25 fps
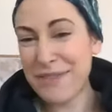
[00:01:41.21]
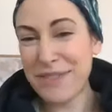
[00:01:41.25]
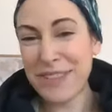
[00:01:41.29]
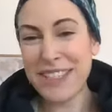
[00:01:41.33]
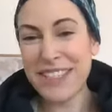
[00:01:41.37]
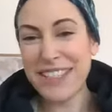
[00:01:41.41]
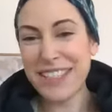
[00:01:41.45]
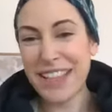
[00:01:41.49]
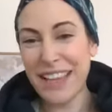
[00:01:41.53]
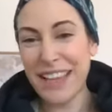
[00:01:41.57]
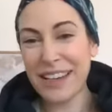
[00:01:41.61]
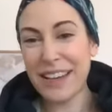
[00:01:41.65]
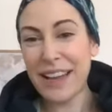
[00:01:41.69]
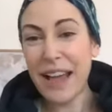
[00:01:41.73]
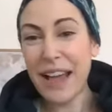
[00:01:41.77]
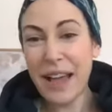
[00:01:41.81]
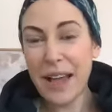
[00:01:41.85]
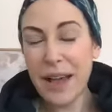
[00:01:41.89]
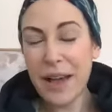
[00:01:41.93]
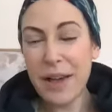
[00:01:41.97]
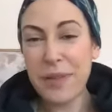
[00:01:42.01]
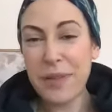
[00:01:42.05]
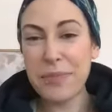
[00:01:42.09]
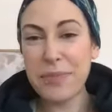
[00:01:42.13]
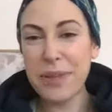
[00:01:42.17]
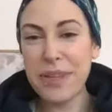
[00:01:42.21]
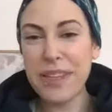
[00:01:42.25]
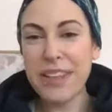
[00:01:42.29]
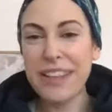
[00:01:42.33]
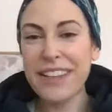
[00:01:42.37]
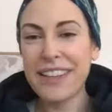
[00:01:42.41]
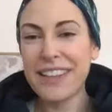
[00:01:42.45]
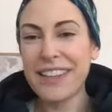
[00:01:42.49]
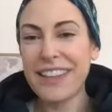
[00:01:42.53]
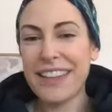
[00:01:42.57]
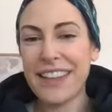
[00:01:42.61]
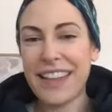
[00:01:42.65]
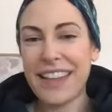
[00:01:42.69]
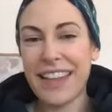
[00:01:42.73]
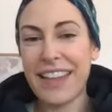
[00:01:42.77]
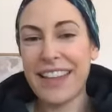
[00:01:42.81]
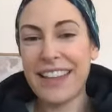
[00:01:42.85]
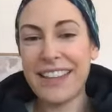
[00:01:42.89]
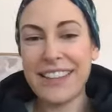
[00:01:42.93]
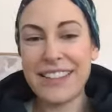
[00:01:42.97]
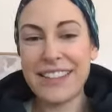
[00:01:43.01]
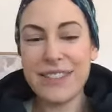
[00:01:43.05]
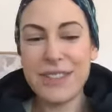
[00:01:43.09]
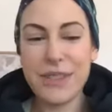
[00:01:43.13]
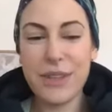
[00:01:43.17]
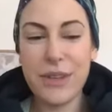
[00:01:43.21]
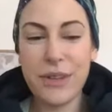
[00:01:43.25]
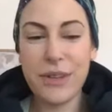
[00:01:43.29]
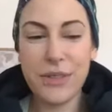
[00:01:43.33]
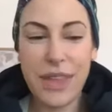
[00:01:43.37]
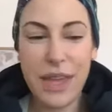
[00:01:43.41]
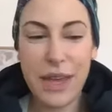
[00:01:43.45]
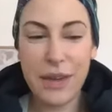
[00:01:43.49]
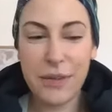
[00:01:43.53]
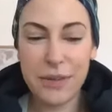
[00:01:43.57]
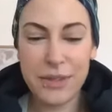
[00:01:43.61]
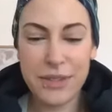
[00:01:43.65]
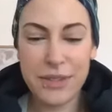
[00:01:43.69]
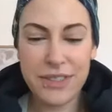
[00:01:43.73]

me sign up. And so it